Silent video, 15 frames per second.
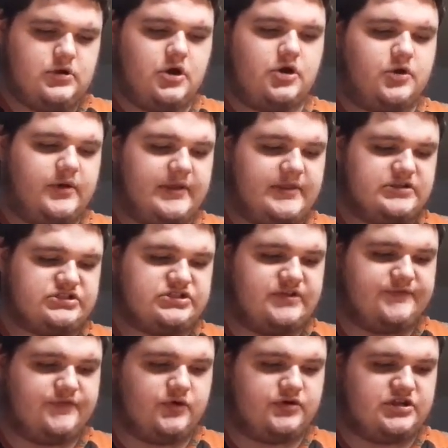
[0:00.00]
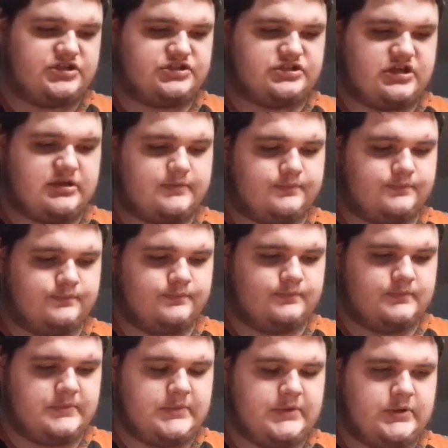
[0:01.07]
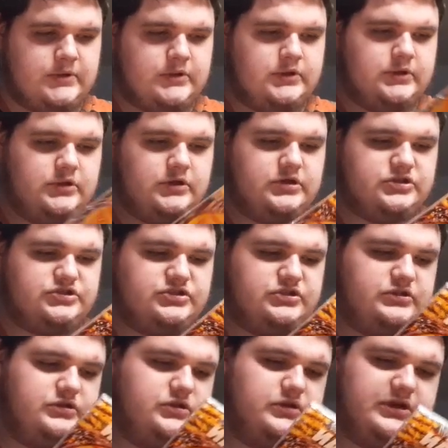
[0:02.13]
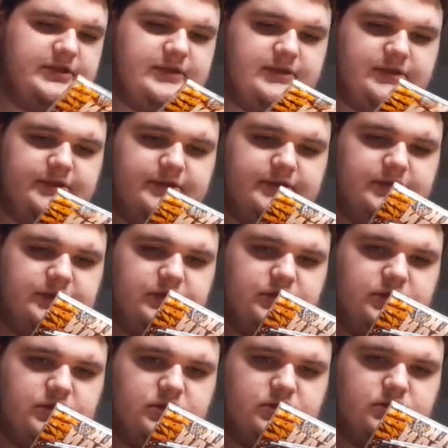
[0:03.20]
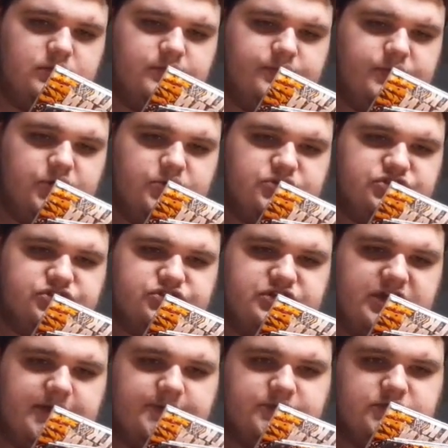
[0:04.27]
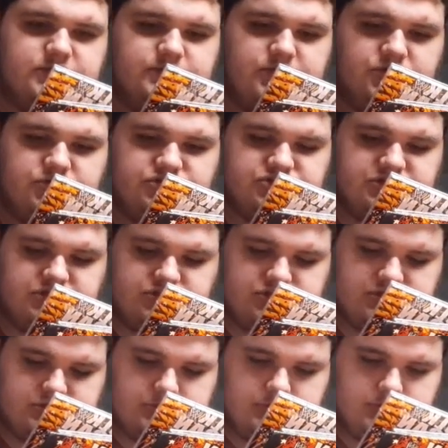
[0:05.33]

no, wait, this is the 4-disc set. Because you get the bonus disc.